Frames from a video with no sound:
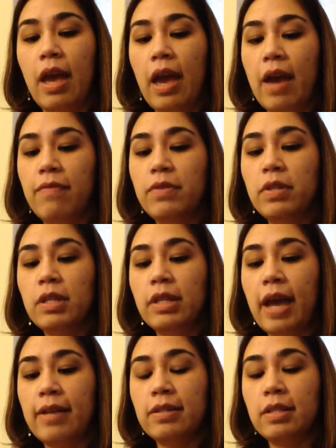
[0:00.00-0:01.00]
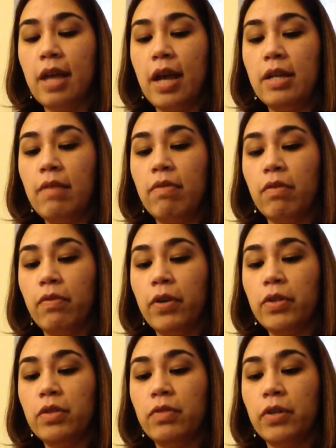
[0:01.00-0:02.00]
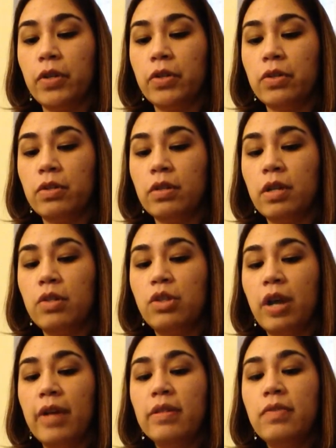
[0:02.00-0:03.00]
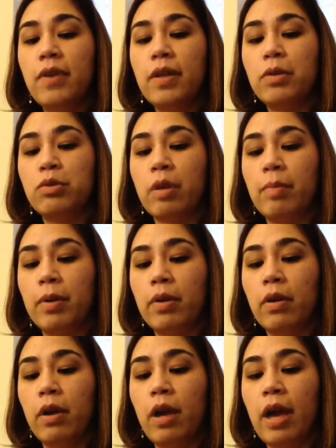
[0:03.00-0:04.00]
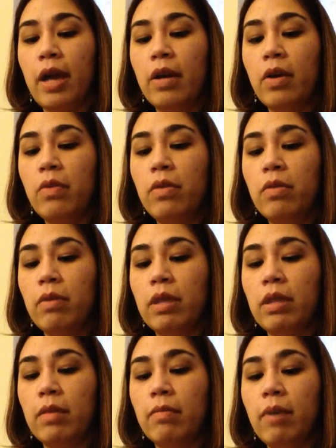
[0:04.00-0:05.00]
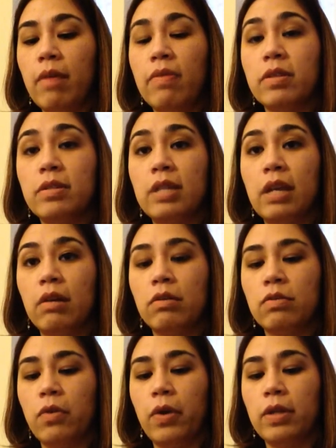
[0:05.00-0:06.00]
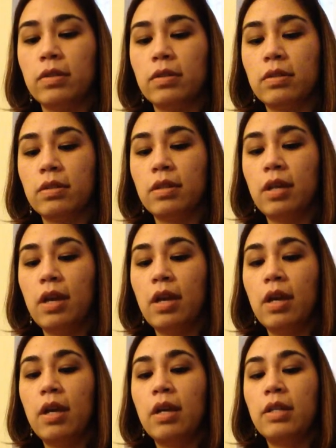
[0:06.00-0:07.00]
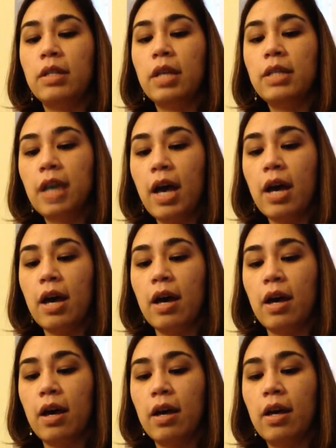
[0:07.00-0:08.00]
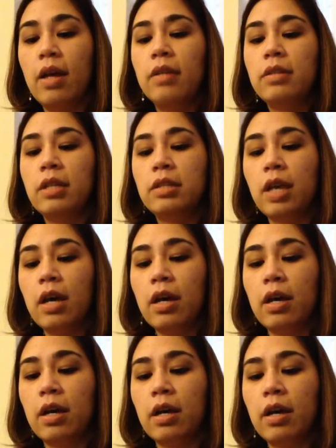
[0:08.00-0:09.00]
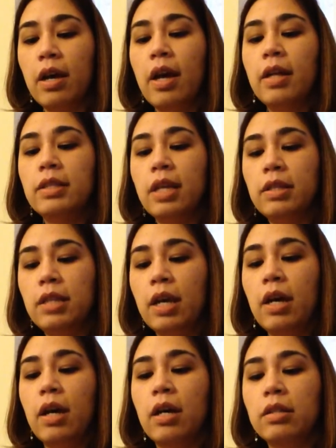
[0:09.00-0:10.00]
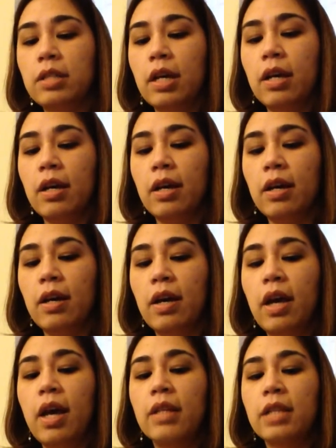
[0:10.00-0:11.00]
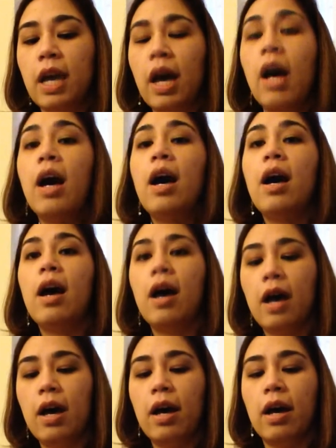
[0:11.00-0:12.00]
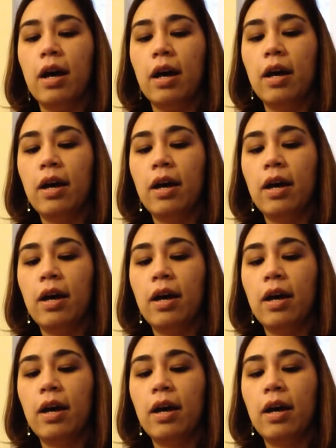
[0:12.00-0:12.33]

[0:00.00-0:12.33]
After the last line of the first verse, John's fellow trumpeter echoed the rhythm of the singer's voice. "Ta-ta, ta-ta, ta-ta-ta, ta-ah-ah."